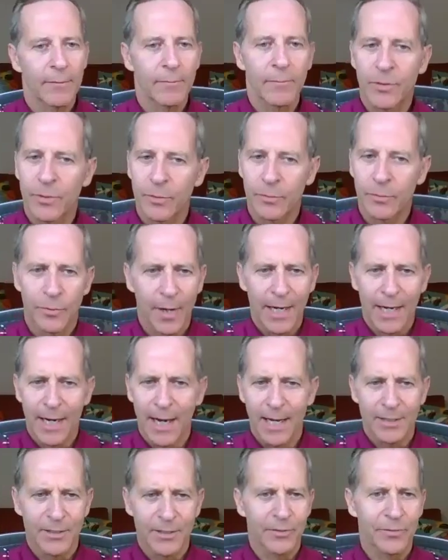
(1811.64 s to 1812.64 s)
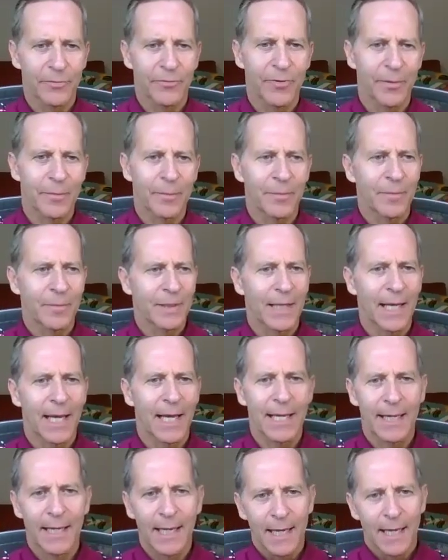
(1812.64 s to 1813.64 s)
so great answer from
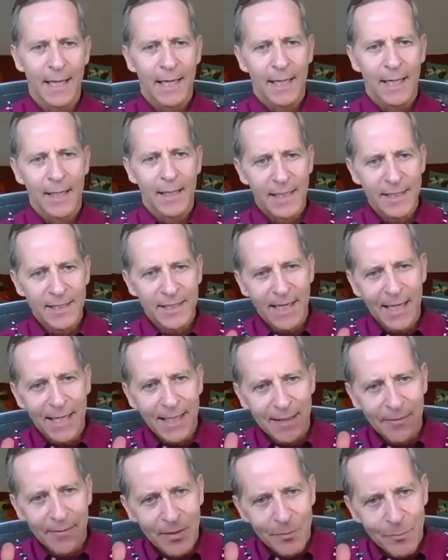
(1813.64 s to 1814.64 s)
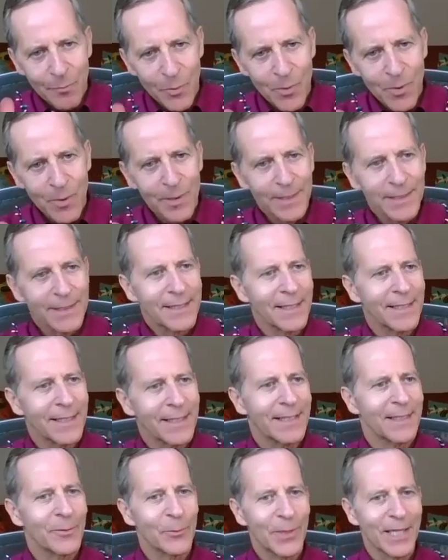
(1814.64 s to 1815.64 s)
Len. Let's get even more into
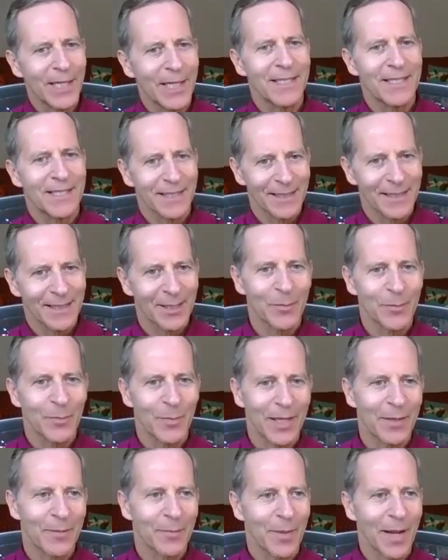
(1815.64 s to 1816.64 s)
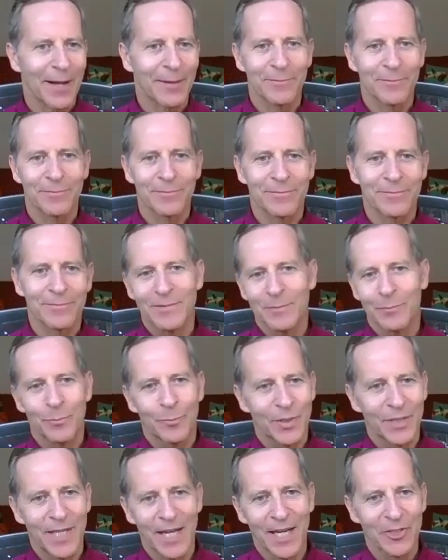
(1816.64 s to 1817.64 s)
the weeds a little bit about
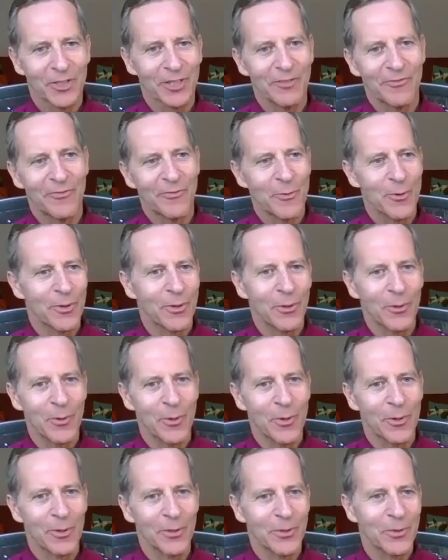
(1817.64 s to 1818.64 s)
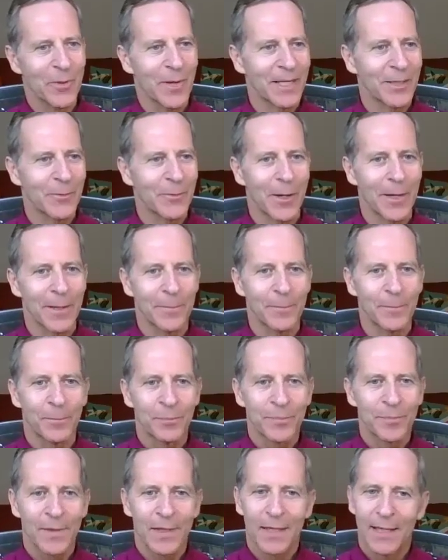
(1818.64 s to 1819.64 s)
potentially fourth quarter 21.
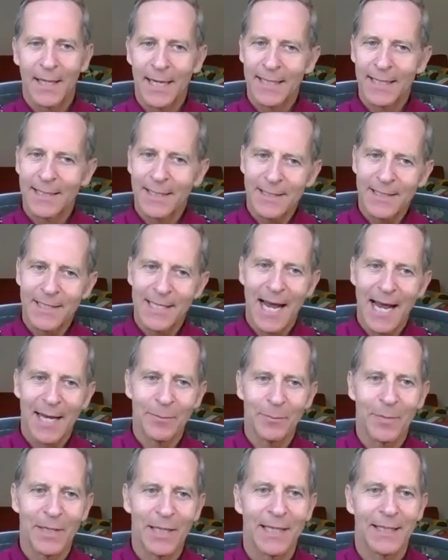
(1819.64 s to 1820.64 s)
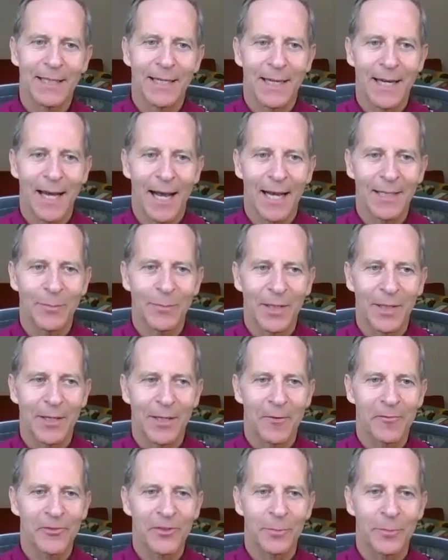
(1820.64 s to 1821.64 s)
That does not mean that I'd be
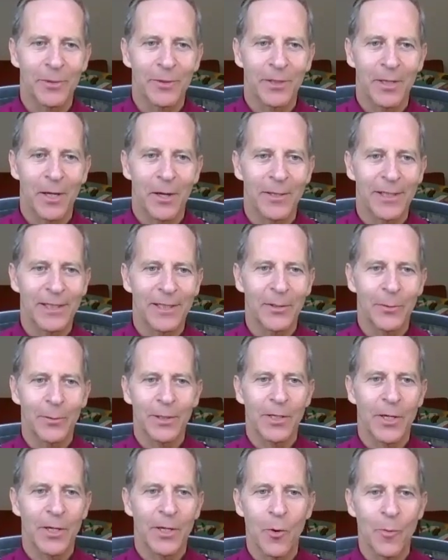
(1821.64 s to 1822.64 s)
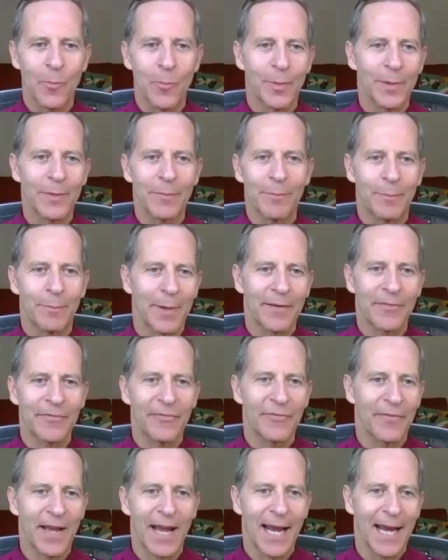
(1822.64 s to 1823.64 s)
comfortable going to an open
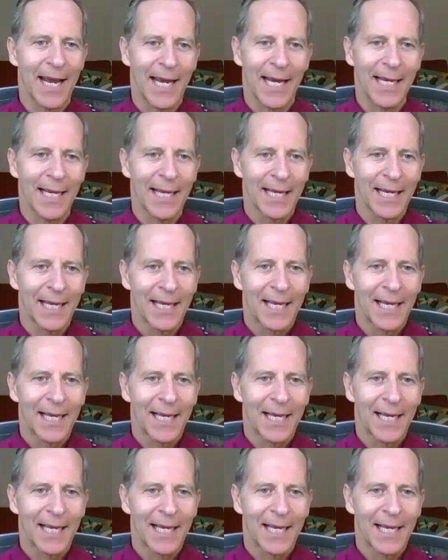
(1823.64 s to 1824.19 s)
buffet.